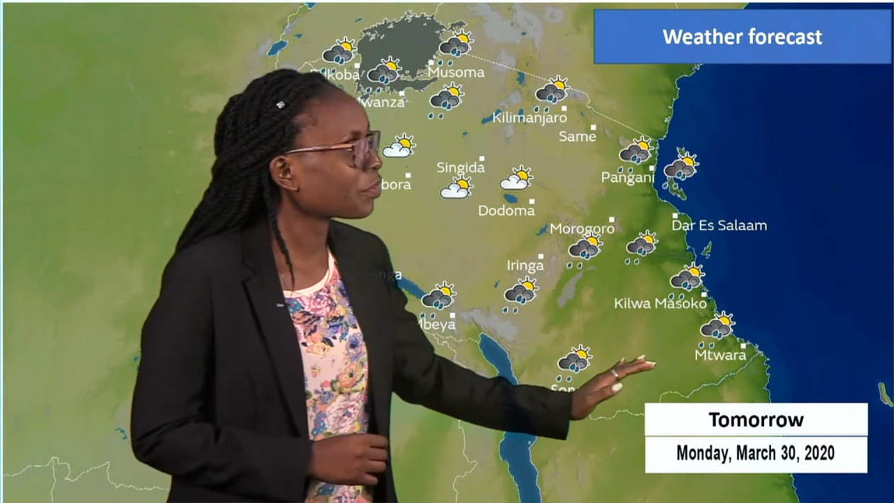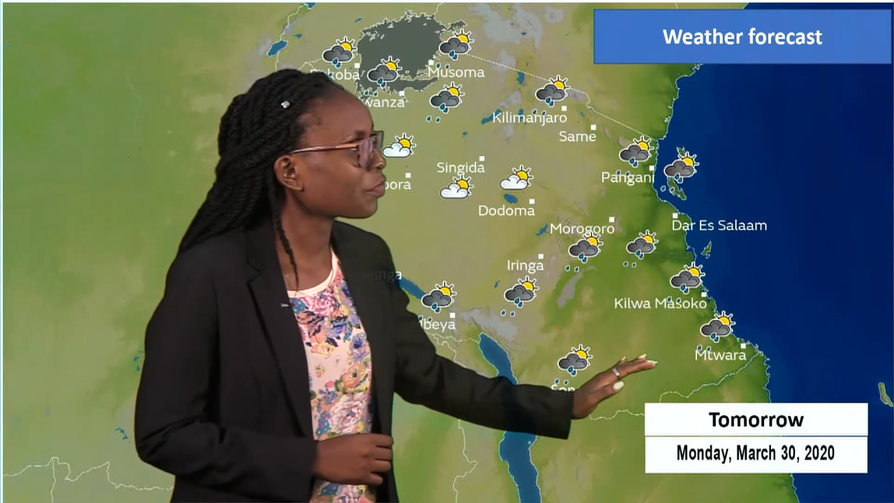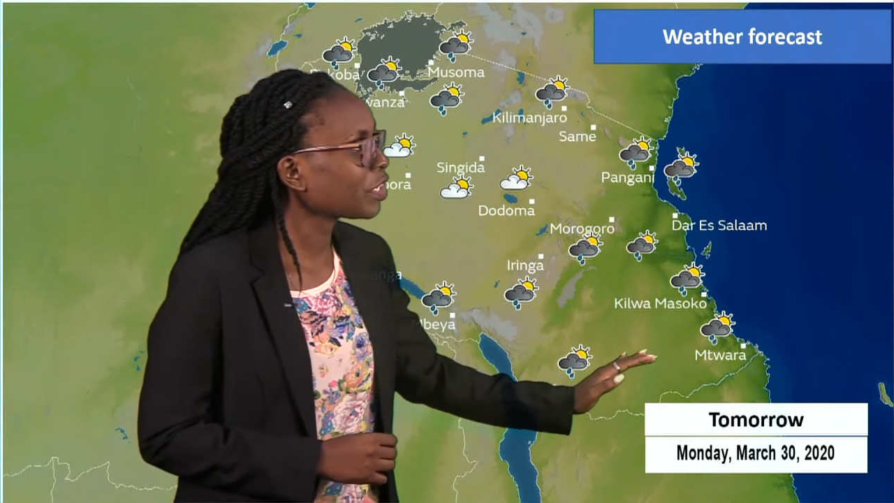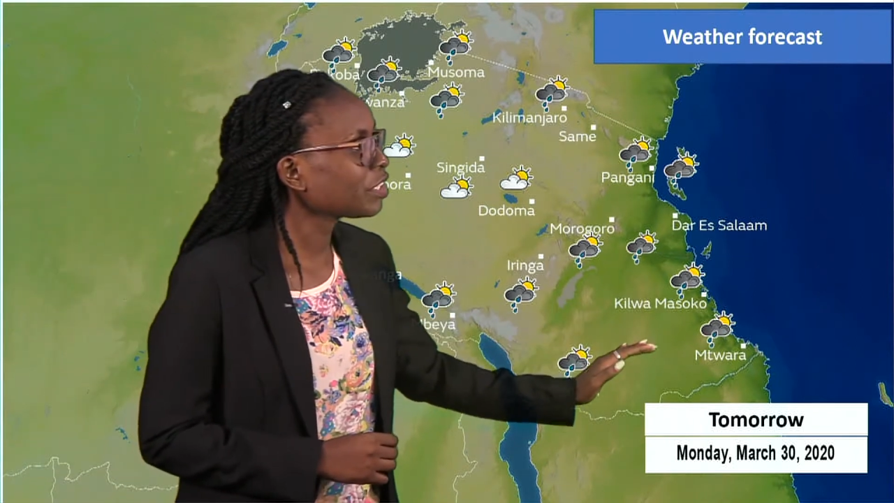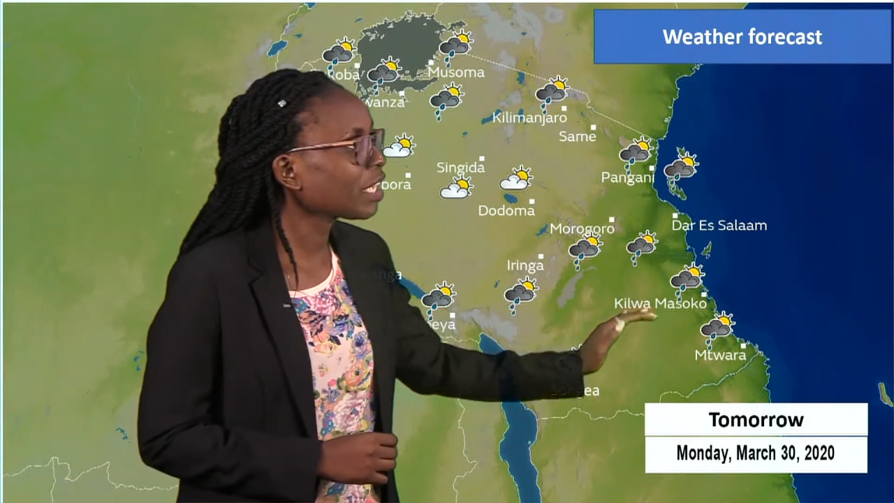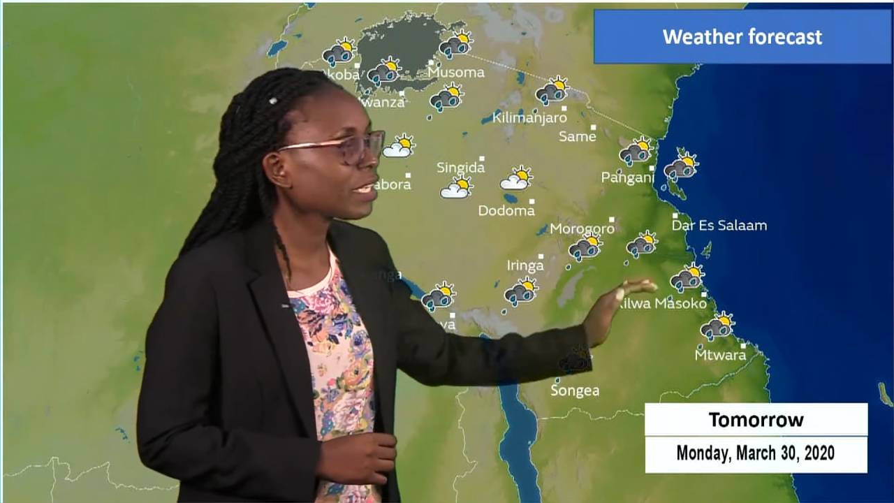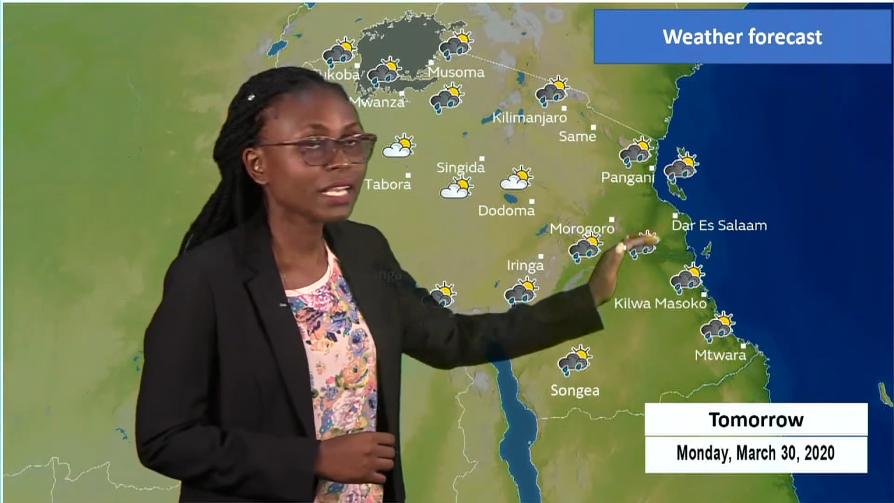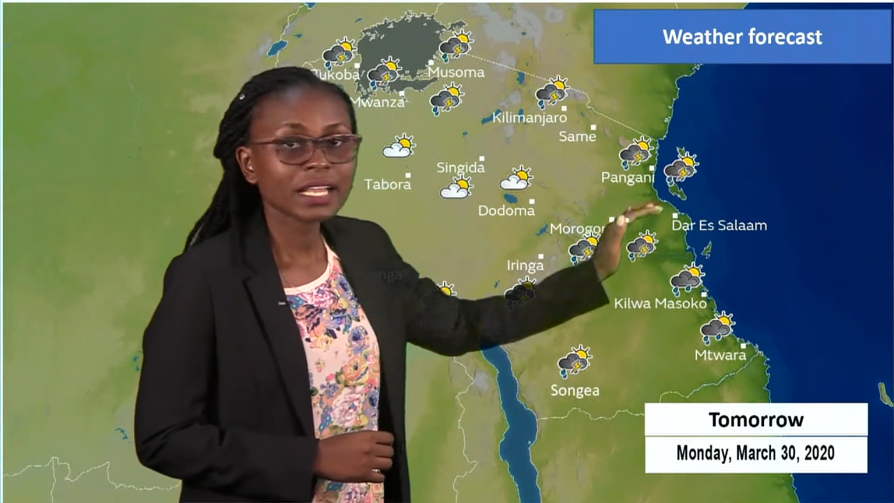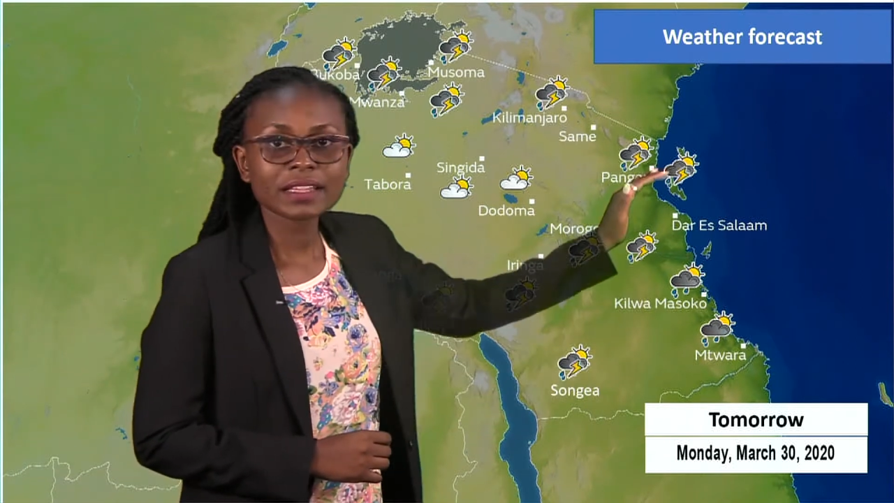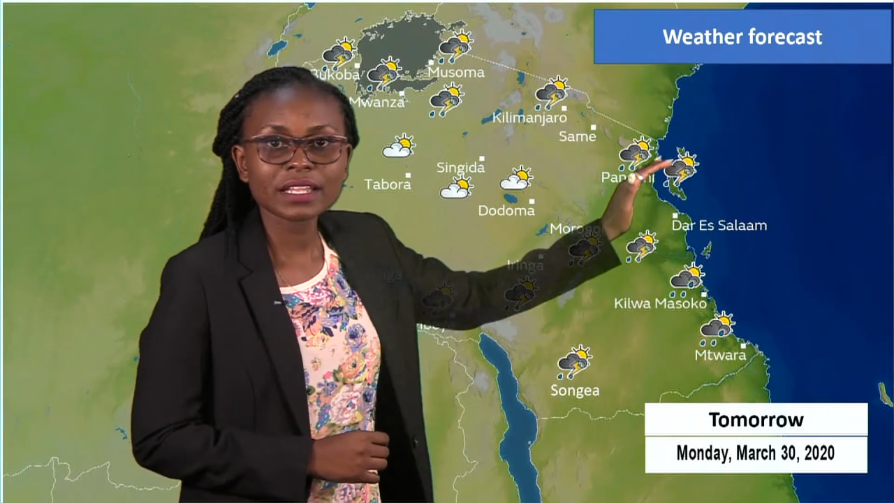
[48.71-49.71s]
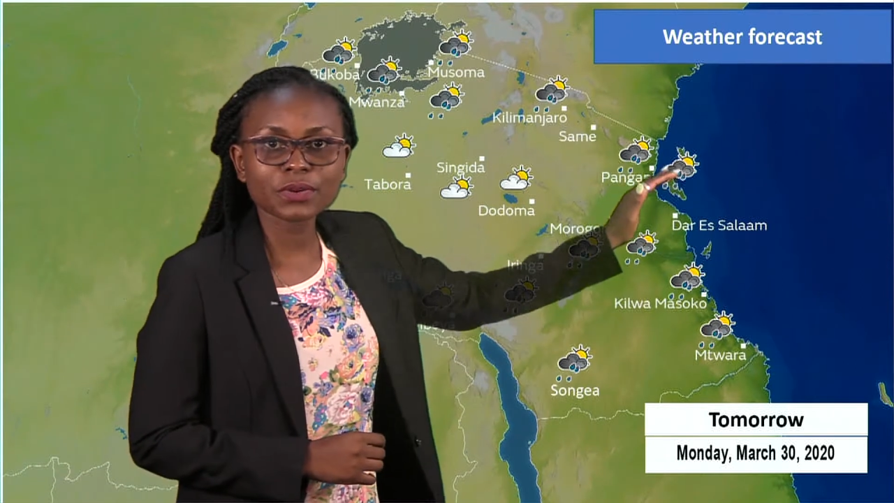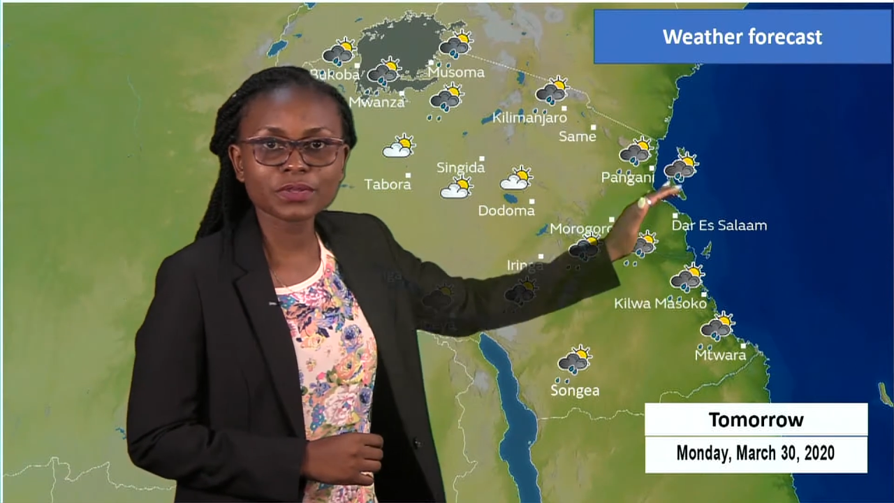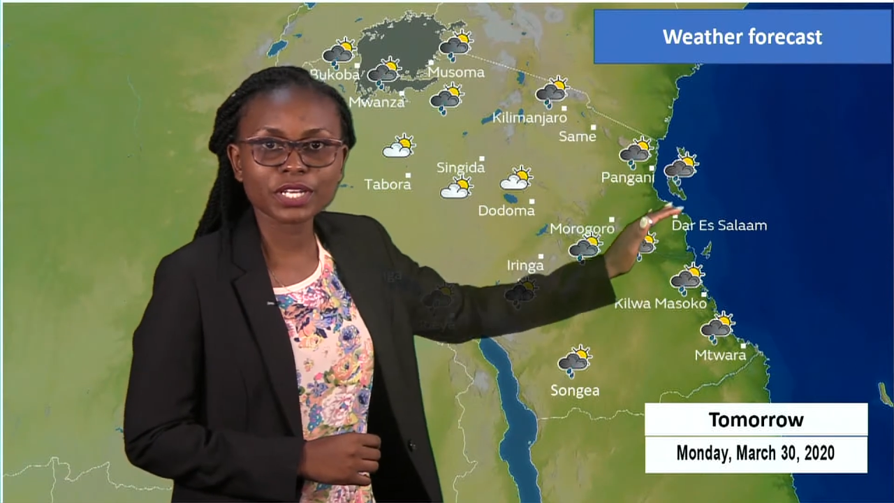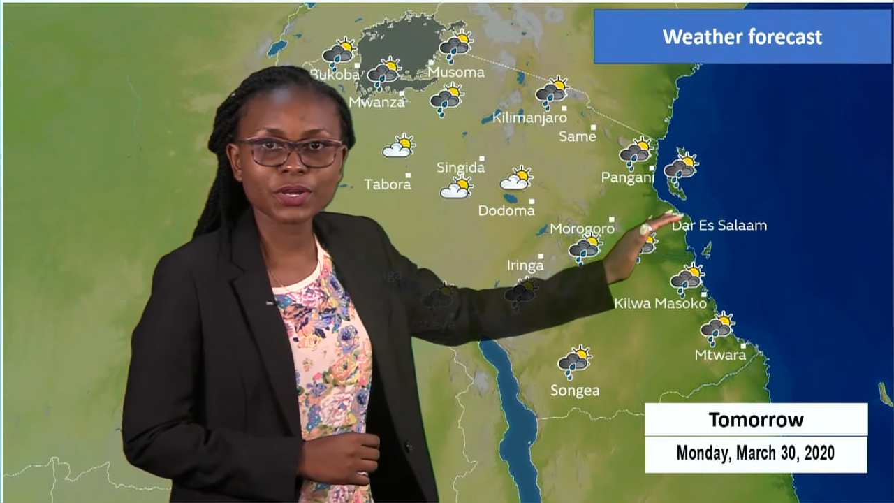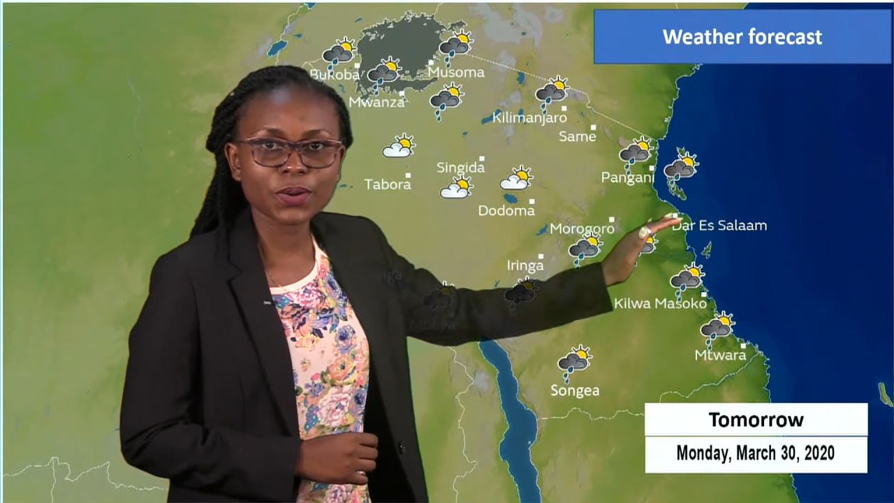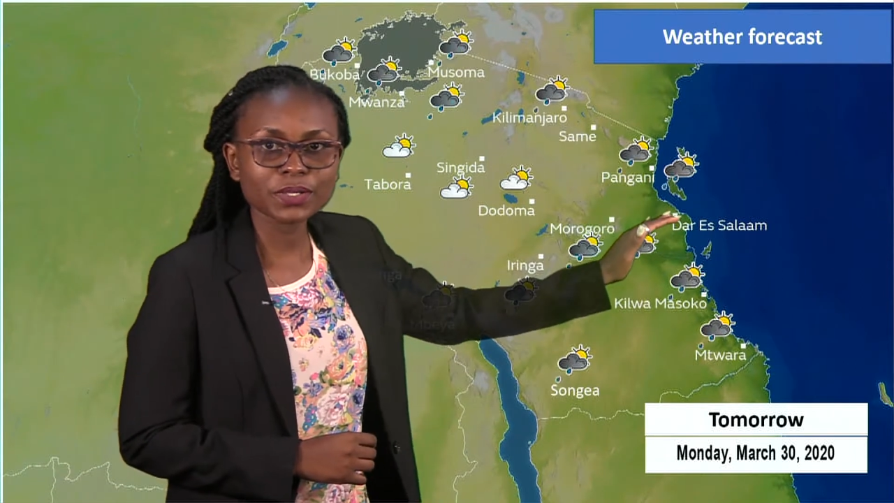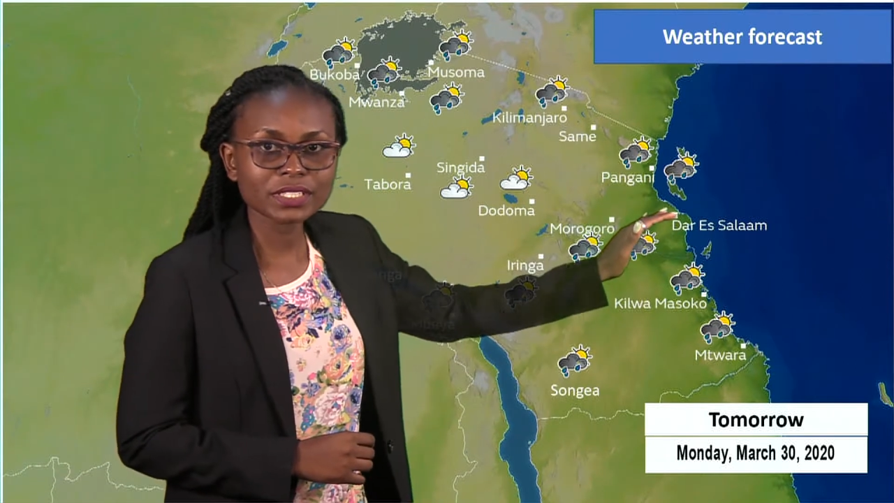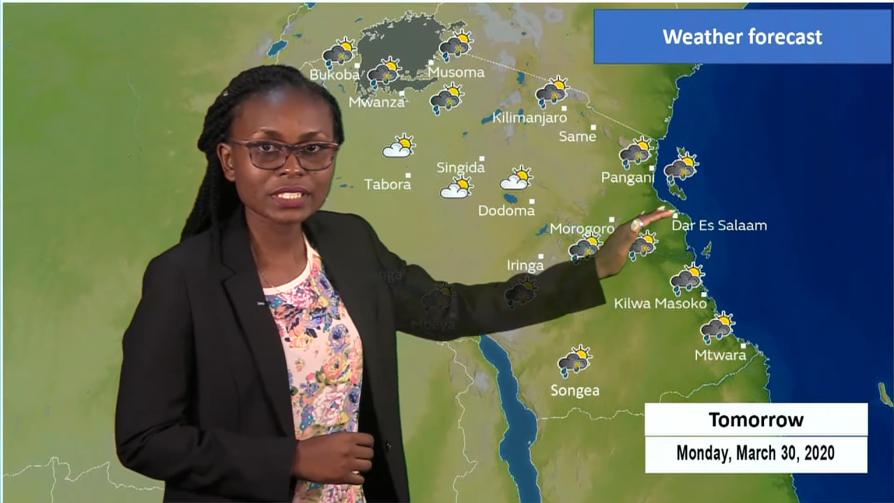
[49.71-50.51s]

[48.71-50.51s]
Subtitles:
region, the northern coast,